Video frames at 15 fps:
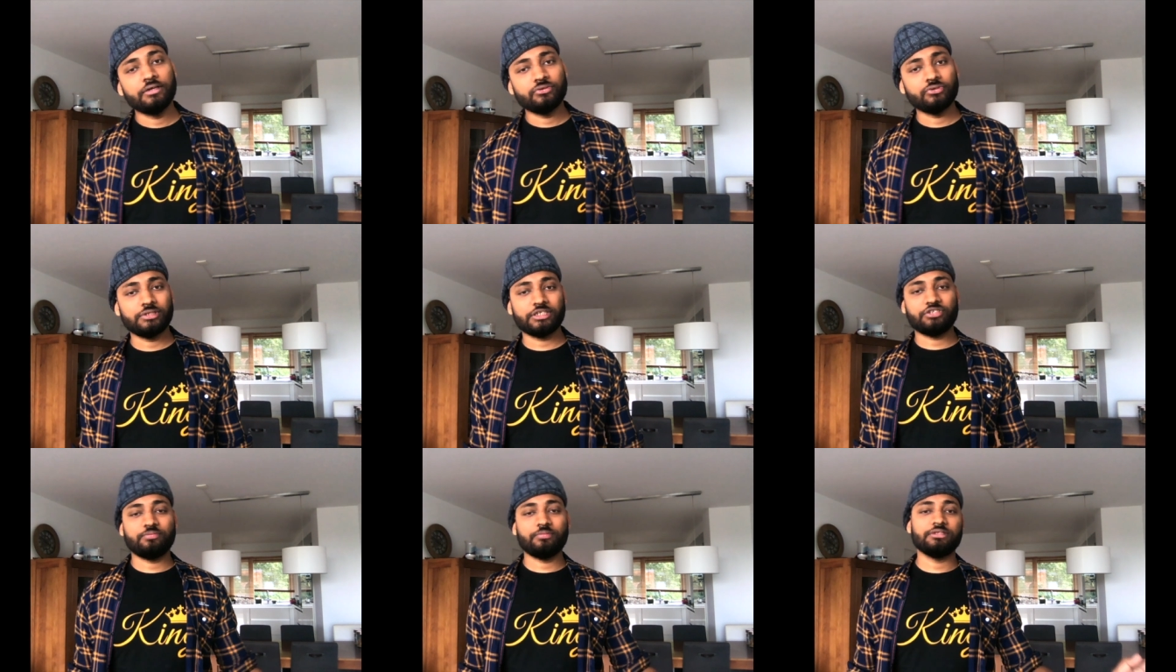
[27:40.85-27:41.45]

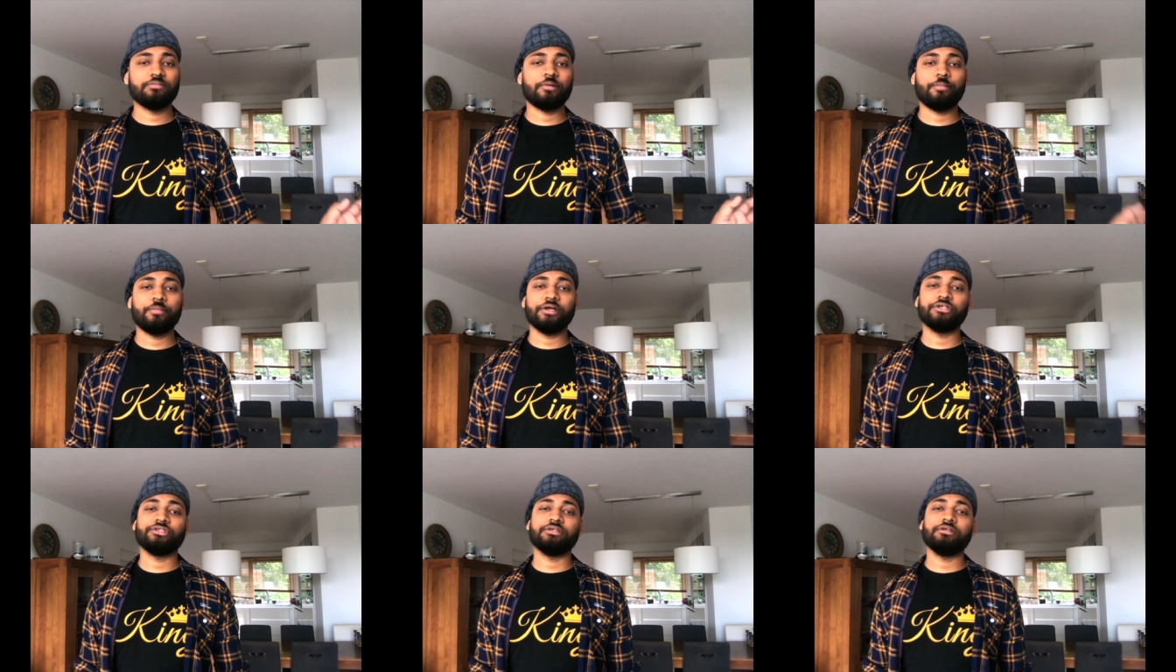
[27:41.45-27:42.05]
6 month
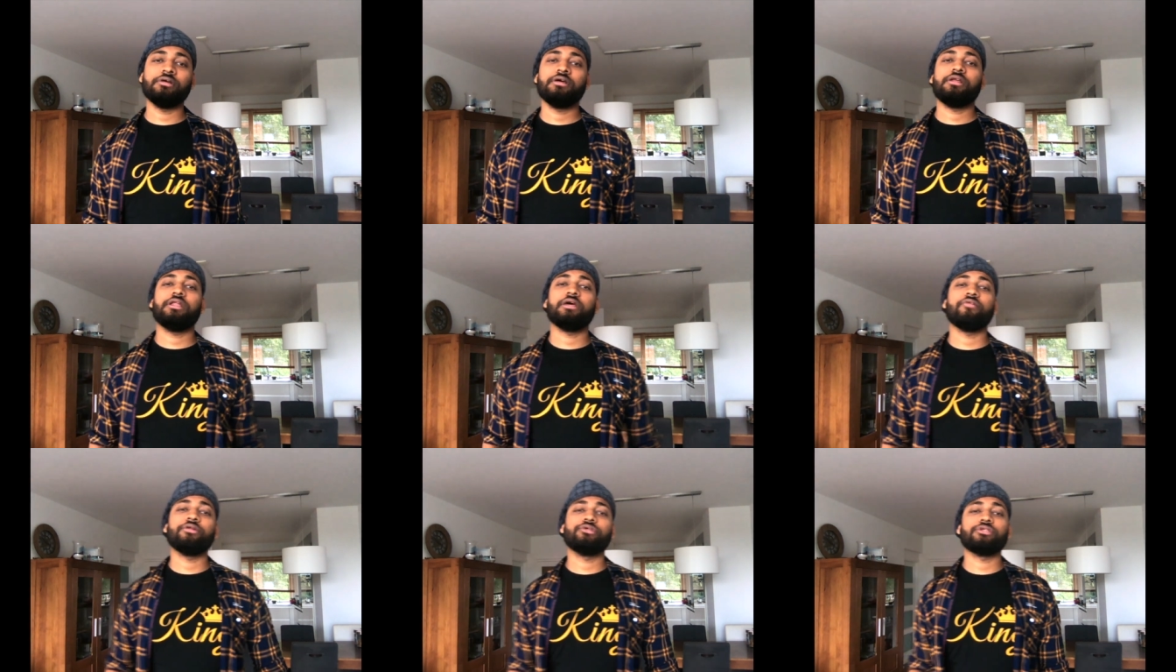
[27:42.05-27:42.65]
preparation,
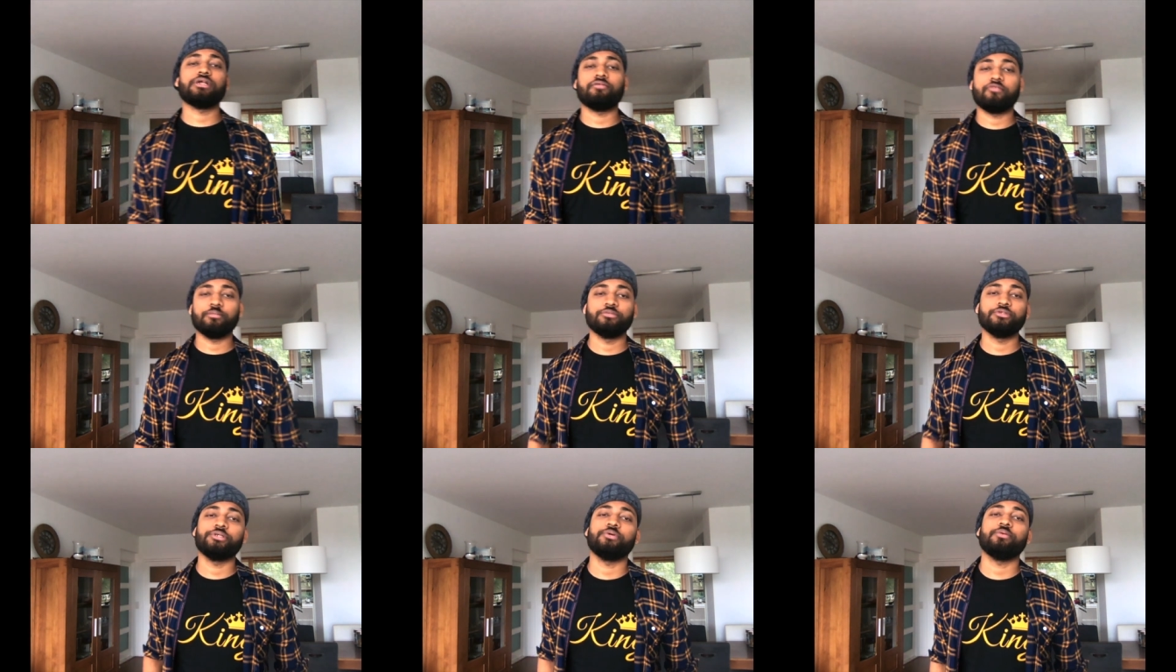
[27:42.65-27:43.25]
like when you start
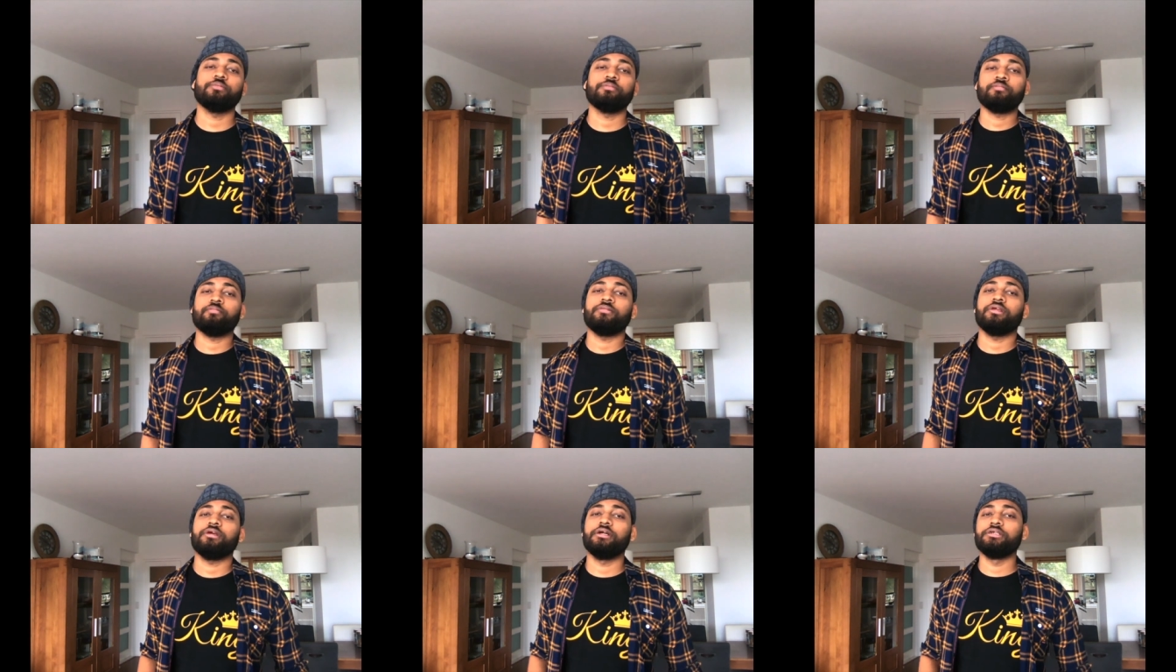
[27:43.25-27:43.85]
from zero,
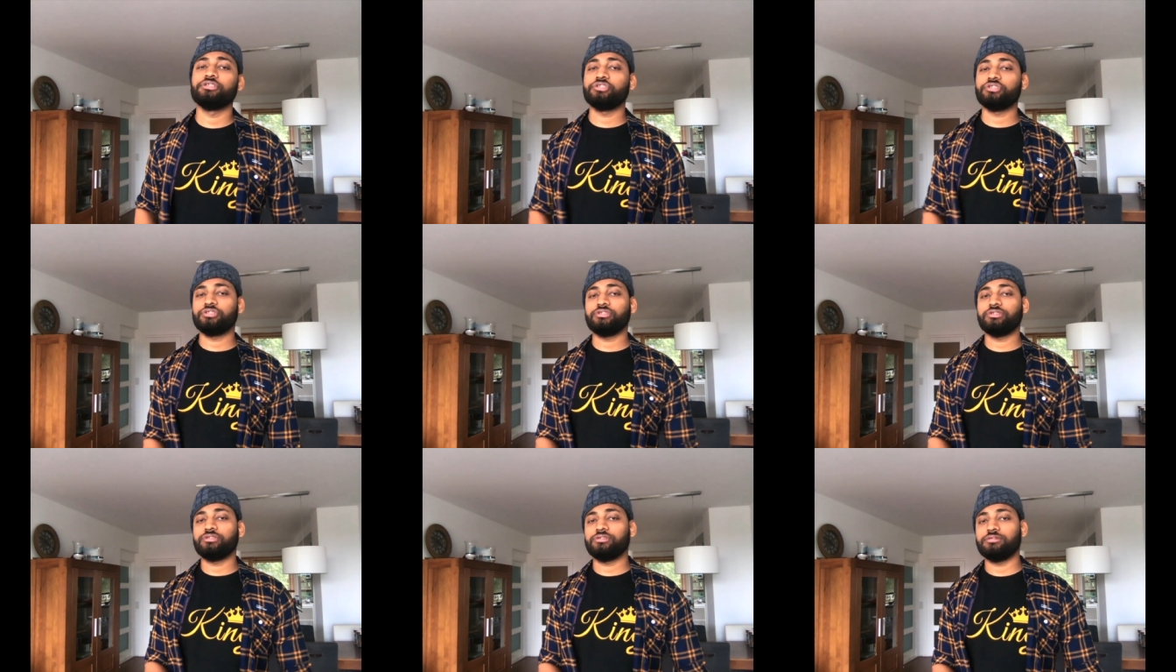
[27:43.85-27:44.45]

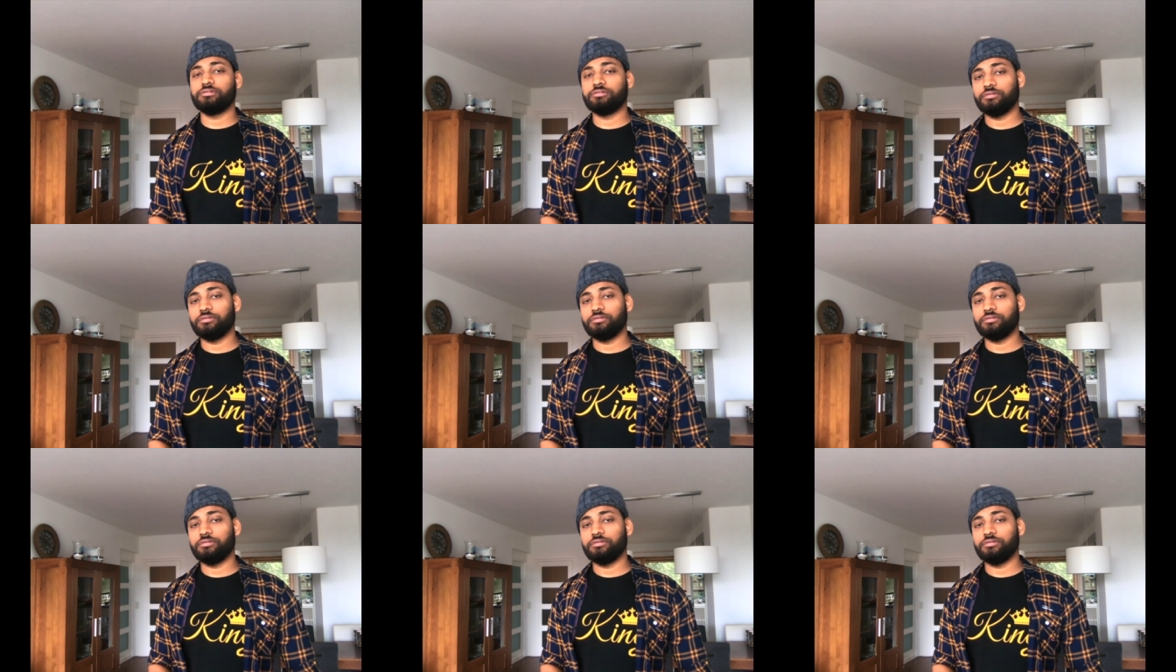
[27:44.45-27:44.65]
it's